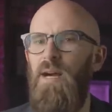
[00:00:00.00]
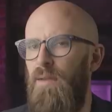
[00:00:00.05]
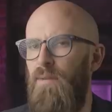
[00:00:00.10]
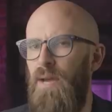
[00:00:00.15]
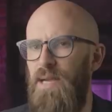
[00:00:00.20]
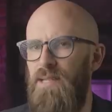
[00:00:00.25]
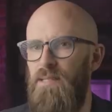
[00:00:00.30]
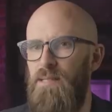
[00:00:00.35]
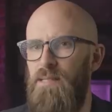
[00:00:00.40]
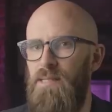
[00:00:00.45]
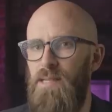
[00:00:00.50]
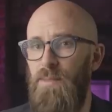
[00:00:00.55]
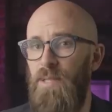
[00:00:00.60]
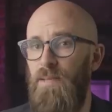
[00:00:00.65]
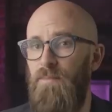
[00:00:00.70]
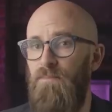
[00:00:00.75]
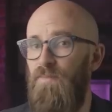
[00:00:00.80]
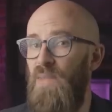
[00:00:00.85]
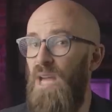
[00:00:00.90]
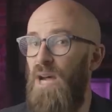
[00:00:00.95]
In fact, some of
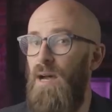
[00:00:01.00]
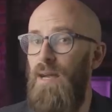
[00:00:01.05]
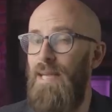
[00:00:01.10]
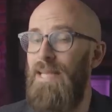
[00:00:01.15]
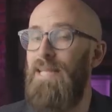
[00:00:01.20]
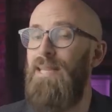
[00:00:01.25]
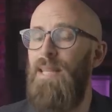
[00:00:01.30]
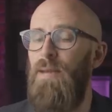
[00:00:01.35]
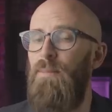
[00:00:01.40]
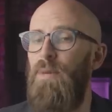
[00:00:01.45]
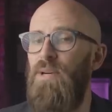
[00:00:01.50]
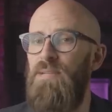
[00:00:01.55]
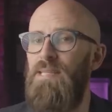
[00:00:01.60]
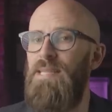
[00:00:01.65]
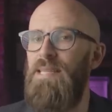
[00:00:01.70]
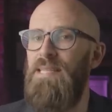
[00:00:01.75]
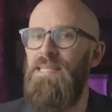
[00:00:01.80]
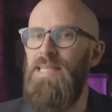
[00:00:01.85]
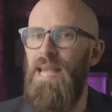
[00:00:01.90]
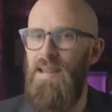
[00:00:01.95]
them are in their most
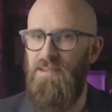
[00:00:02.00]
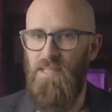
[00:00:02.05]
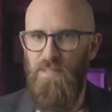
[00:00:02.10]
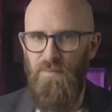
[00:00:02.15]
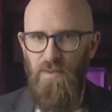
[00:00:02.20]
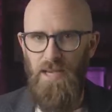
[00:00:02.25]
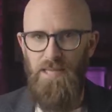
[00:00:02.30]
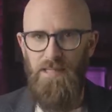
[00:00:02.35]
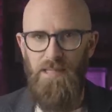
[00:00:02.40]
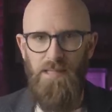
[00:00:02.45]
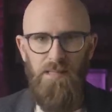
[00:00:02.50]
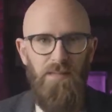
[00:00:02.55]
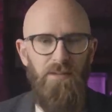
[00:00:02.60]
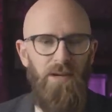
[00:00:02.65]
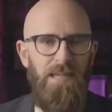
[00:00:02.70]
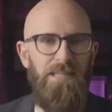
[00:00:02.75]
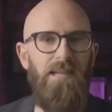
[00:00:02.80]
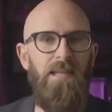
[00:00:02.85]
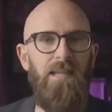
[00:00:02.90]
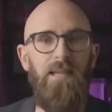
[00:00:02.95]
intense phases,
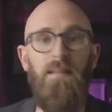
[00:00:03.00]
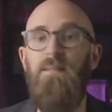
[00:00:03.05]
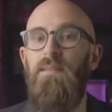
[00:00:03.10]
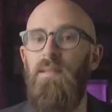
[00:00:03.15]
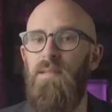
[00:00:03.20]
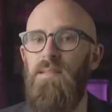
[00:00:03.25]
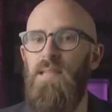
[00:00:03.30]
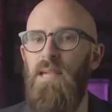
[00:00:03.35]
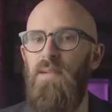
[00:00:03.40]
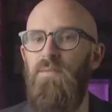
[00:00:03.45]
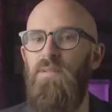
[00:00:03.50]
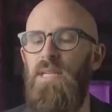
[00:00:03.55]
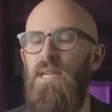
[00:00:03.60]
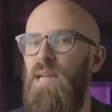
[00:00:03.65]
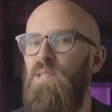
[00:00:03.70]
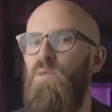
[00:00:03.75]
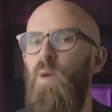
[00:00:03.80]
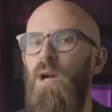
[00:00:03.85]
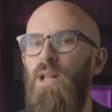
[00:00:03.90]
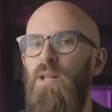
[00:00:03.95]
threatening the safety
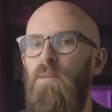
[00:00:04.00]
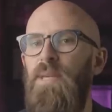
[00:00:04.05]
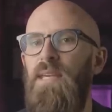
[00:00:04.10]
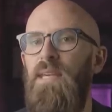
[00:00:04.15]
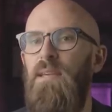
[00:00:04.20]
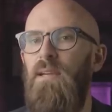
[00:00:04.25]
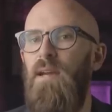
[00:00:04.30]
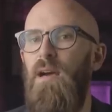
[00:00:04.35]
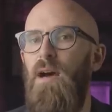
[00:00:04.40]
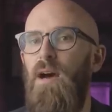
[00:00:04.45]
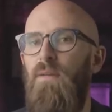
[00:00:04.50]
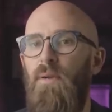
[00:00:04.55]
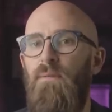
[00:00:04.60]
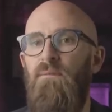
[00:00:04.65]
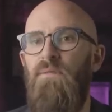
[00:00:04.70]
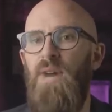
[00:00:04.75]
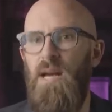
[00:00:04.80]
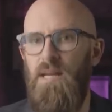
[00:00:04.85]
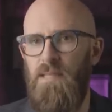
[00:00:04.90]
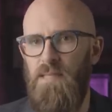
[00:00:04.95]
and well-being of a
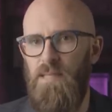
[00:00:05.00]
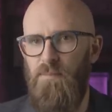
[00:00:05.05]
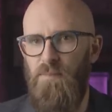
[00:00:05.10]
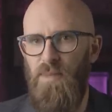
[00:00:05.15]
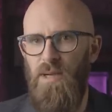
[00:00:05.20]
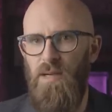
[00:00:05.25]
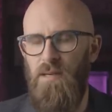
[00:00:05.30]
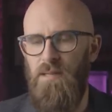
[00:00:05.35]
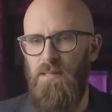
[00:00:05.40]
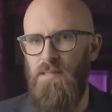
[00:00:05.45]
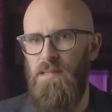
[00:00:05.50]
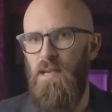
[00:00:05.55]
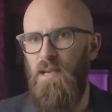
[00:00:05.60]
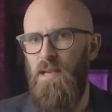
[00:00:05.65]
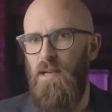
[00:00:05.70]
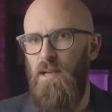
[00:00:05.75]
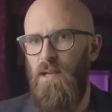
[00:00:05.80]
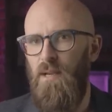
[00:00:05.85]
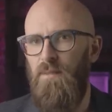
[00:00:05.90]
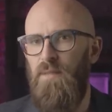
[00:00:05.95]
vast part
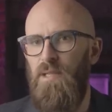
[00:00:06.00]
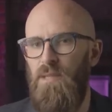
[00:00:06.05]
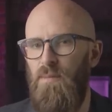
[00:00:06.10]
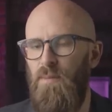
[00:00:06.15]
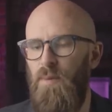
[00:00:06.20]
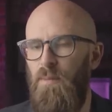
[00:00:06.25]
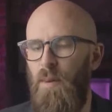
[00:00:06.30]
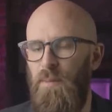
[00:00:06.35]
of the human